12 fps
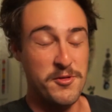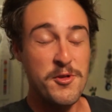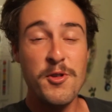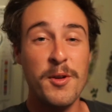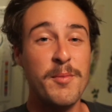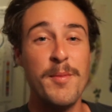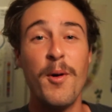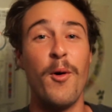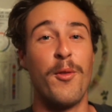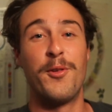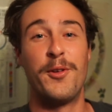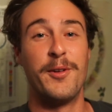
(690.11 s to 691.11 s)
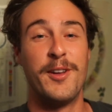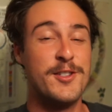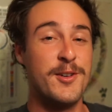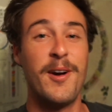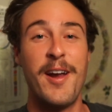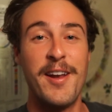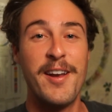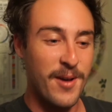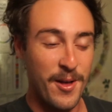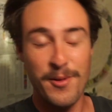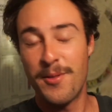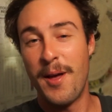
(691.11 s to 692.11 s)
You can be both, dude, it's great.
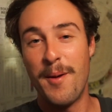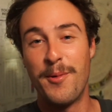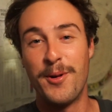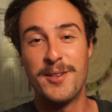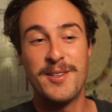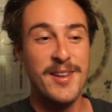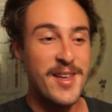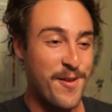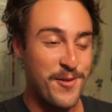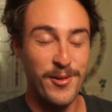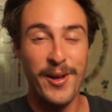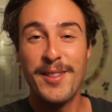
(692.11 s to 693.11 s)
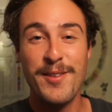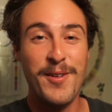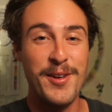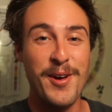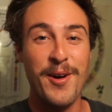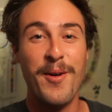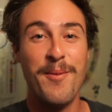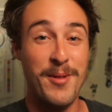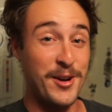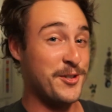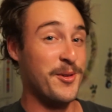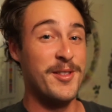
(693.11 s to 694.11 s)
Other than that, boys, if you liked the video,
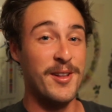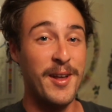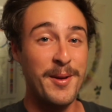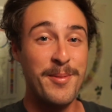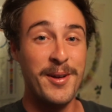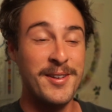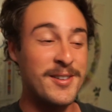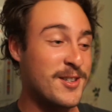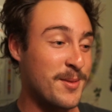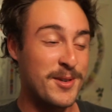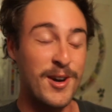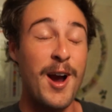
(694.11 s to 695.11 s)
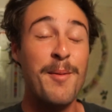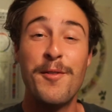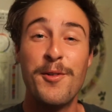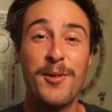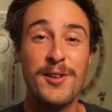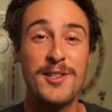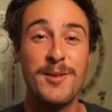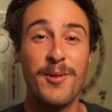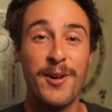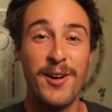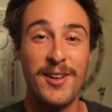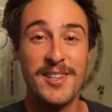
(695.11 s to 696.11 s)
make sure you hit the like button, subscribe if you want to see
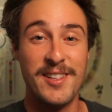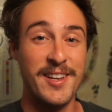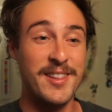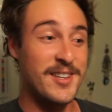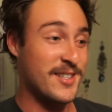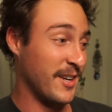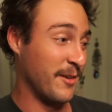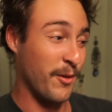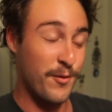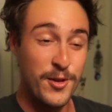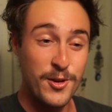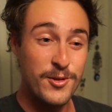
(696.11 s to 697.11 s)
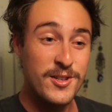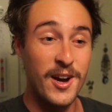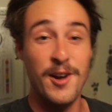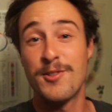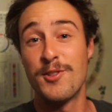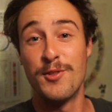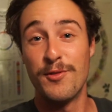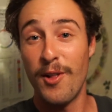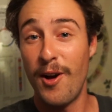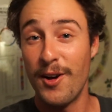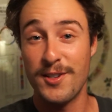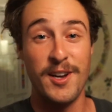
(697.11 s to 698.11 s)
more content like this, like reviews. I also do
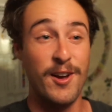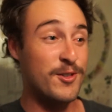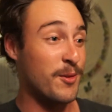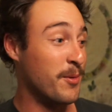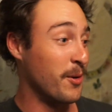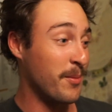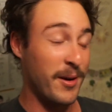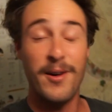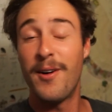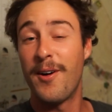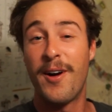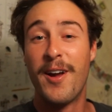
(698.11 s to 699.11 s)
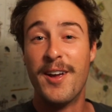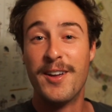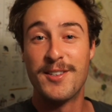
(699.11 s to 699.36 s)
vlogs and I also build my car.